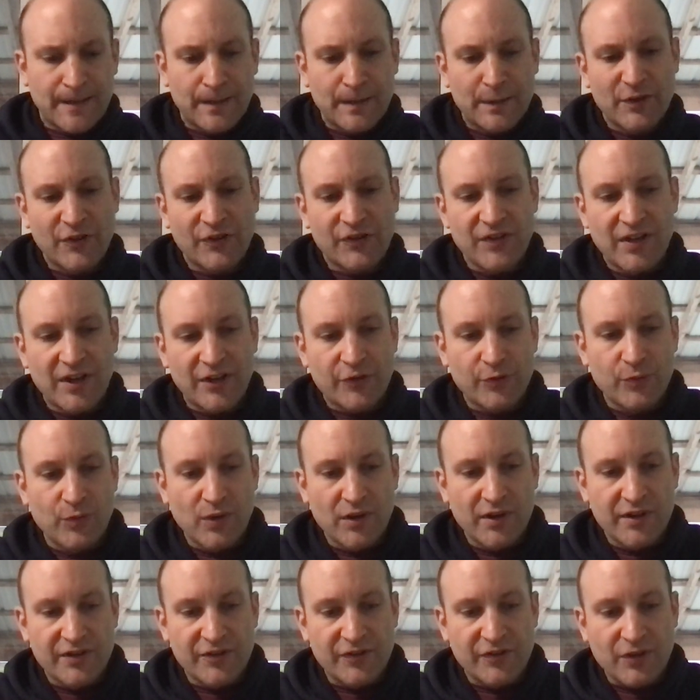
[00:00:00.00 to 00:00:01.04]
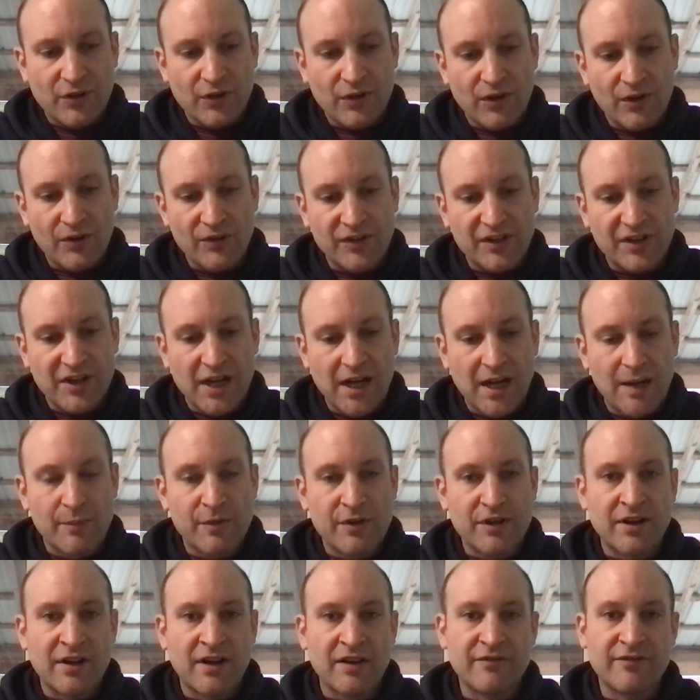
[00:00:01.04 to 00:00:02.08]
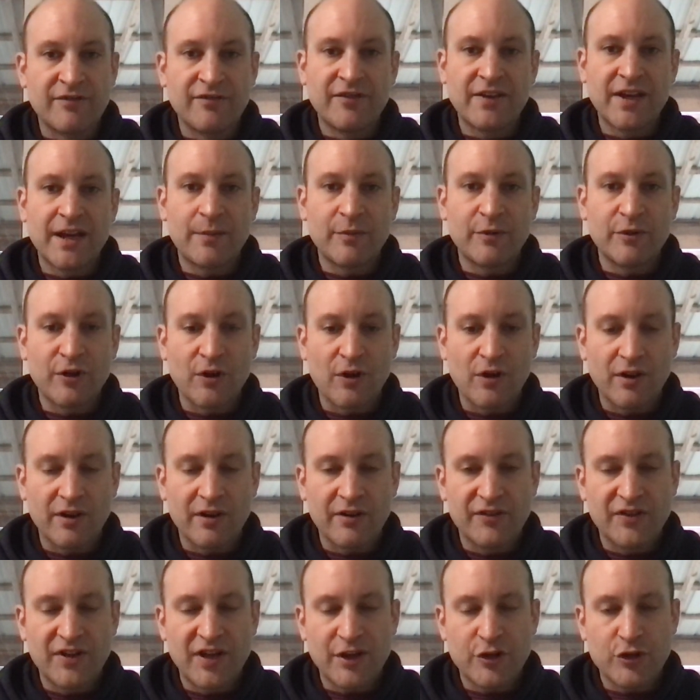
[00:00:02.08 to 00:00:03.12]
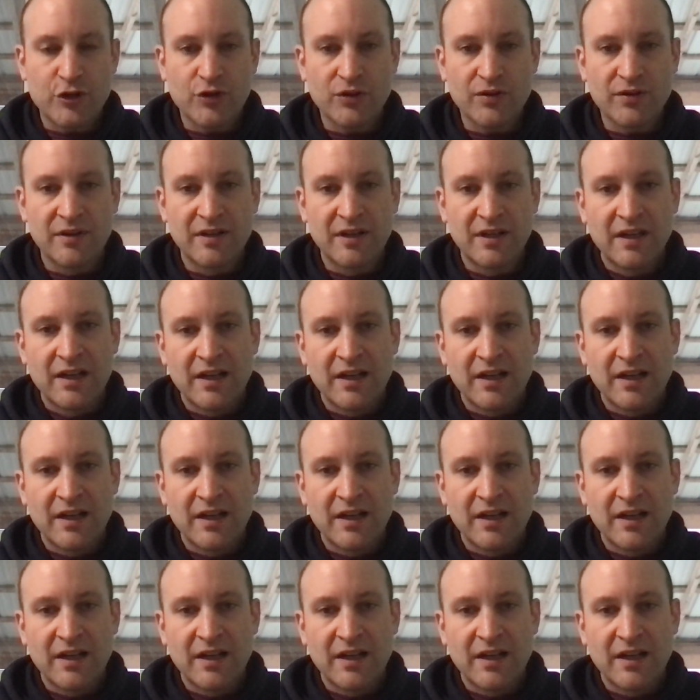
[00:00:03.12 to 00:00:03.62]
This next one is called A Comment on Family Architecture,